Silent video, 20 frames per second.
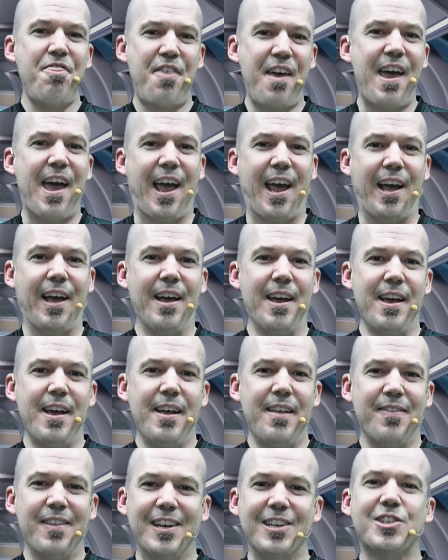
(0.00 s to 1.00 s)
thing
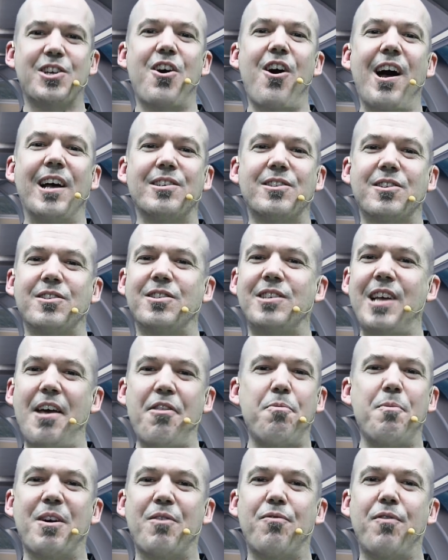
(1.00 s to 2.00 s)
that has caused
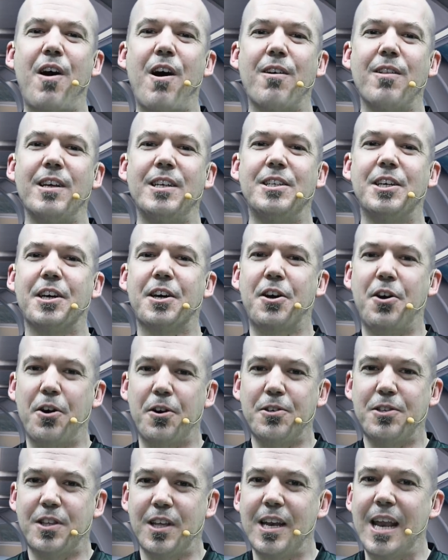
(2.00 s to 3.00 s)
Seth MacFarlane to
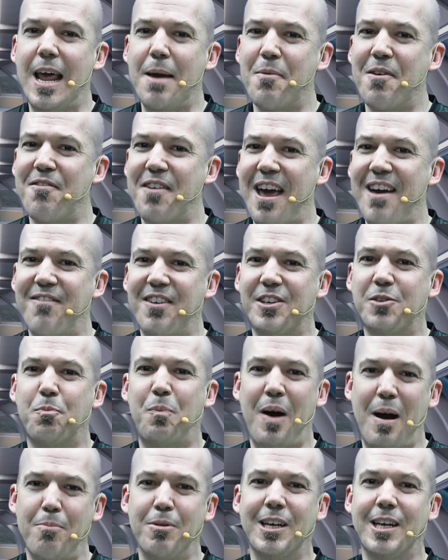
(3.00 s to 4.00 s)
curse the name of Avis
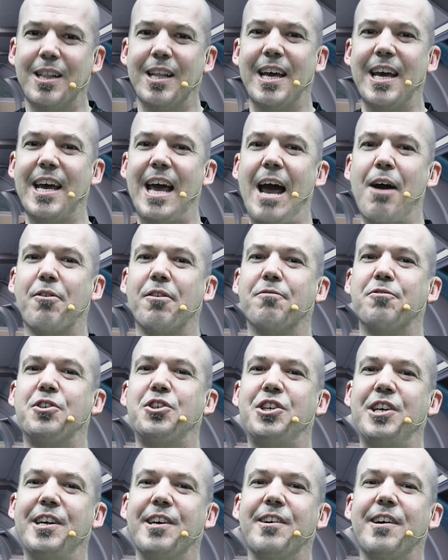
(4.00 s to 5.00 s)
publicly out of
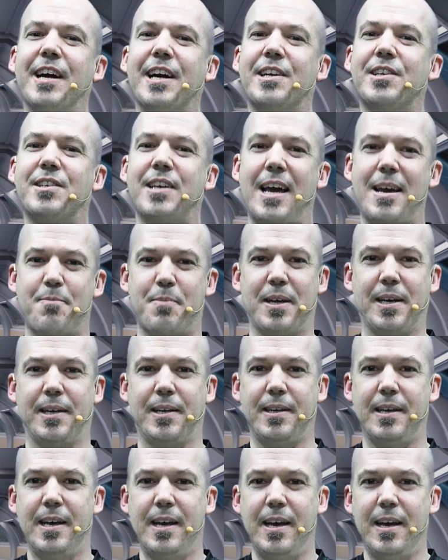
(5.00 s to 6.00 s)
sheer
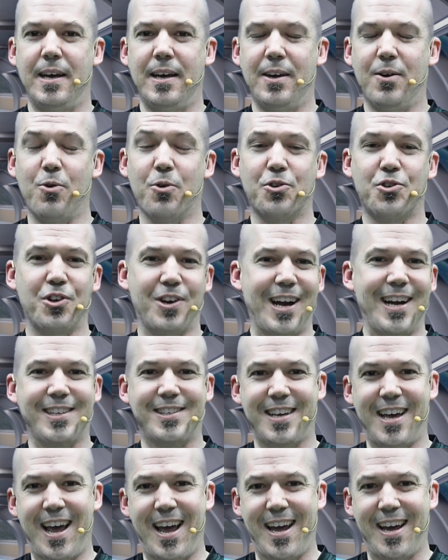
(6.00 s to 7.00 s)
excitement. Or should I
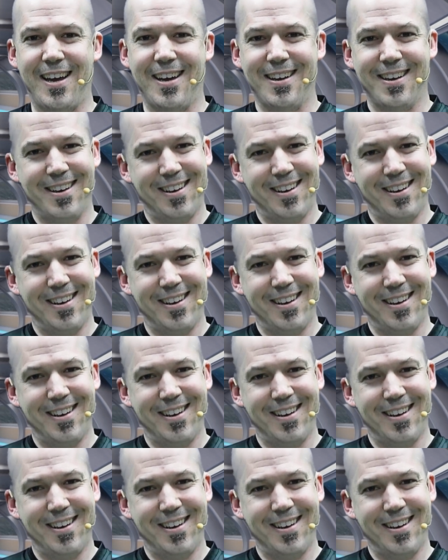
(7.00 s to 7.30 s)
say,